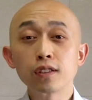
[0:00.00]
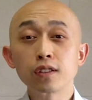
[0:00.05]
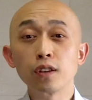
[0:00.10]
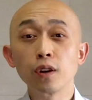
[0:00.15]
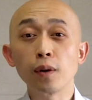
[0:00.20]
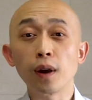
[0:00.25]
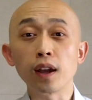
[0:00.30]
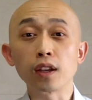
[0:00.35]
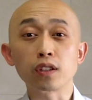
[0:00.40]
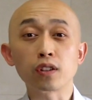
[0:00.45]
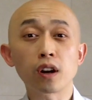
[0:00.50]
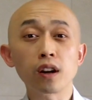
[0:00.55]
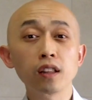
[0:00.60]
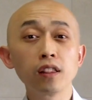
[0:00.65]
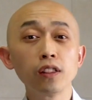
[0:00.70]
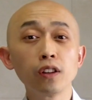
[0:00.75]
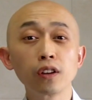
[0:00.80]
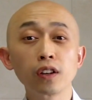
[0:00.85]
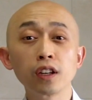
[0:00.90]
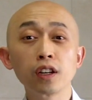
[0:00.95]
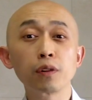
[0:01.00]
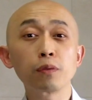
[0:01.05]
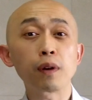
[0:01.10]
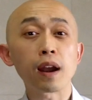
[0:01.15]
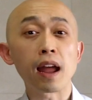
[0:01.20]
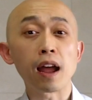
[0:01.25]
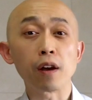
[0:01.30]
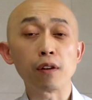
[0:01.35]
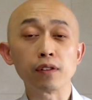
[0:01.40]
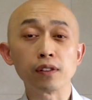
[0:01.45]
So I started looking
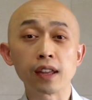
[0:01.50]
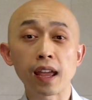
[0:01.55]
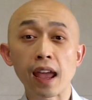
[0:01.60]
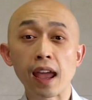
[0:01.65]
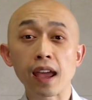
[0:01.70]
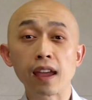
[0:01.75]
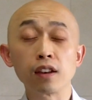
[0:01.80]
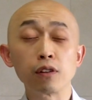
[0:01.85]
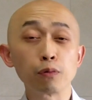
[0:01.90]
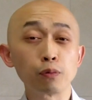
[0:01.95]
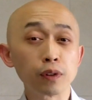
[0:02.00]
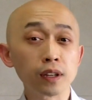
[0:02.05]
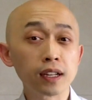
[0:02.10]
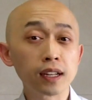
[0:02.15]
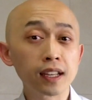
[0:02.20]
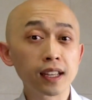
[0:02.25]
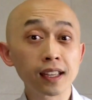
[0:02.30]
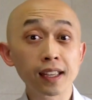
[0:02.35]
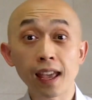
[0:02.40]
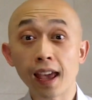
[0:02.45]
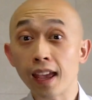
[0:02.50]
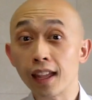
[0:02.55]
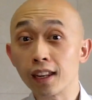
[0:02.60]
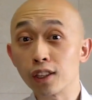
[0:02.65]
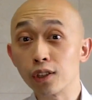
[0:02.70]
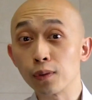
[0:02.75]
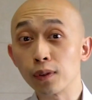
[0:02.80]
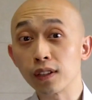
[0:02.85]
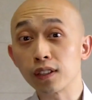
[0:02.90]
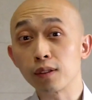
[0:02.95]
around and reading
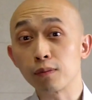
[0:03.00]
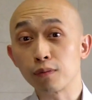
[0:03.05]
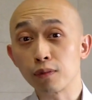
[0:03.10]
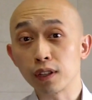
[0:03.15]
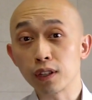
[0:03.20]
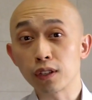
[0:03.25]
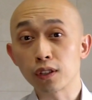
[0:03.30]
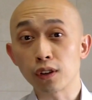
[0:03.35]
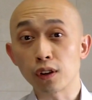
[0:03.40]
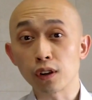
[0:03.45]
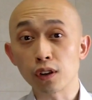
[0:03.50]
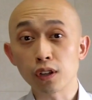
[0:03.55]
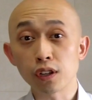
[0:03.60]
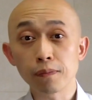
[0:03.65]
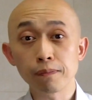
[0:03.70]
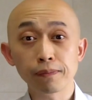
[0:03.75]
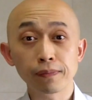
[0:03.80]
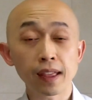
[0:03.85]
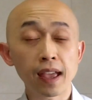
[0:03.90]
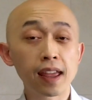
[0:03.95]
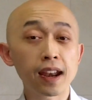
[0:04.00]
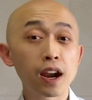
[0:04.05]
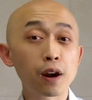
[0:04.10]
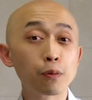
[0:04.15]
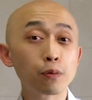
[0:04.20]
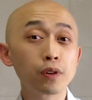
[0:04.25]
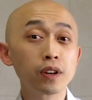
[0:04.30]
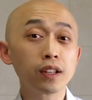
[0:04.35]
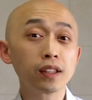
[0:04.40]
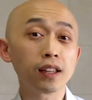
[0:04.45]
and doing some research, and
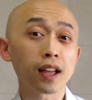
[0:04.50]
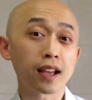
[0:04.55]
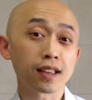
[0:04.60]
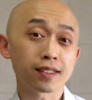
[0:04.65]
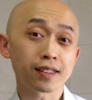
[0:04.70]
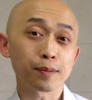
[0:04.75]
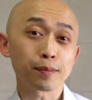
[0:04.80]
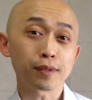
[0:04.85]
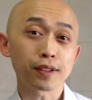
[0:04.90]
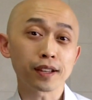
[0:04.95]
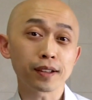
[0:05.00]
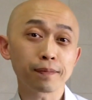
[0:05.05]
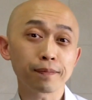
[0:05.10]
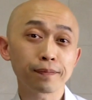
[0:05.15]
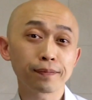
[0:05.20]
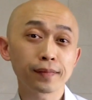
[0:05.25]
I realized something,